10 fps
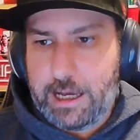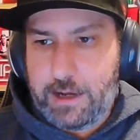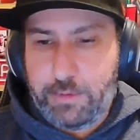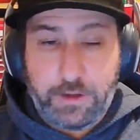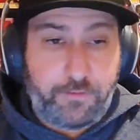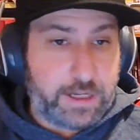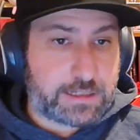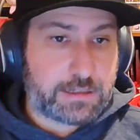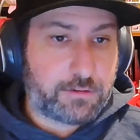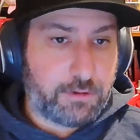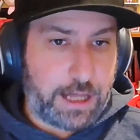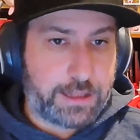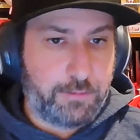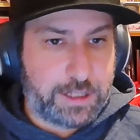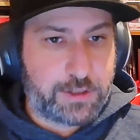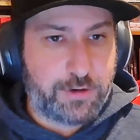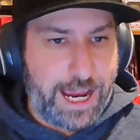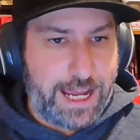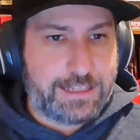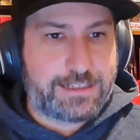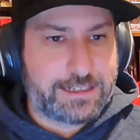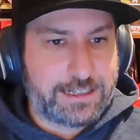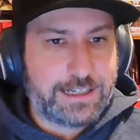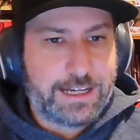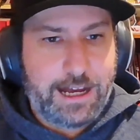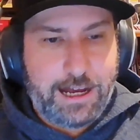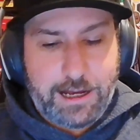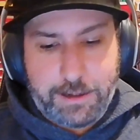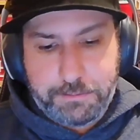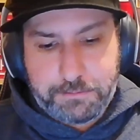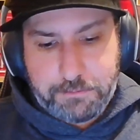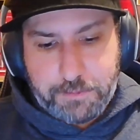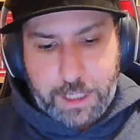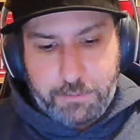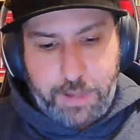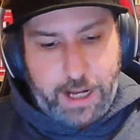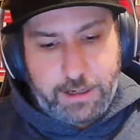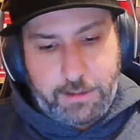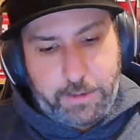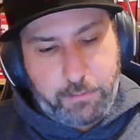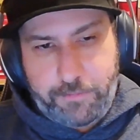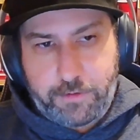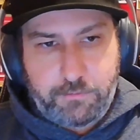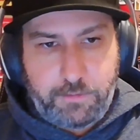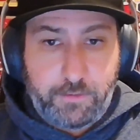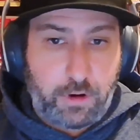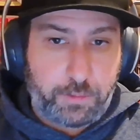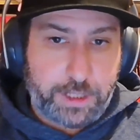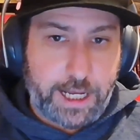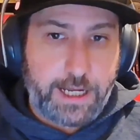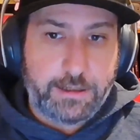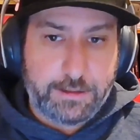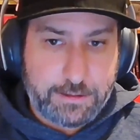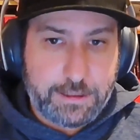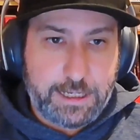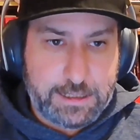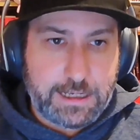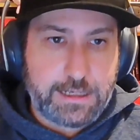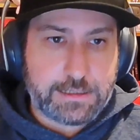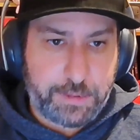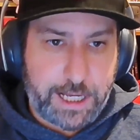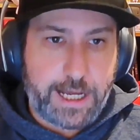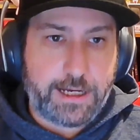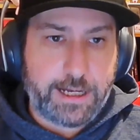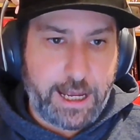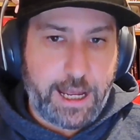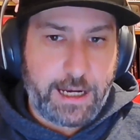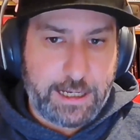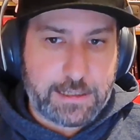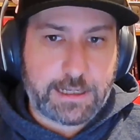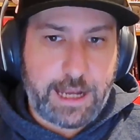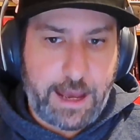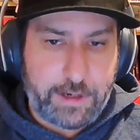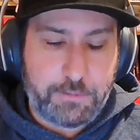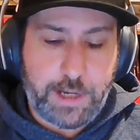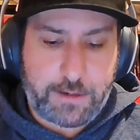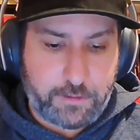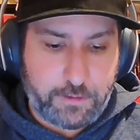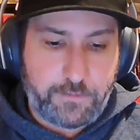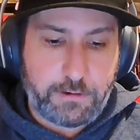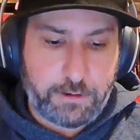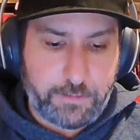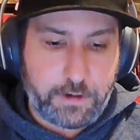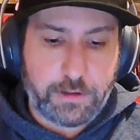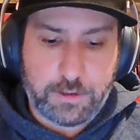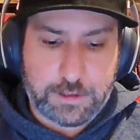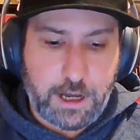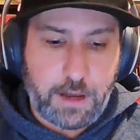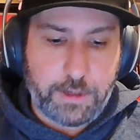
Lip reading: with a fist rather than with 2 hands. But I mean, we've got a player. He's a player, and he's going to have an impact for a very, very long time.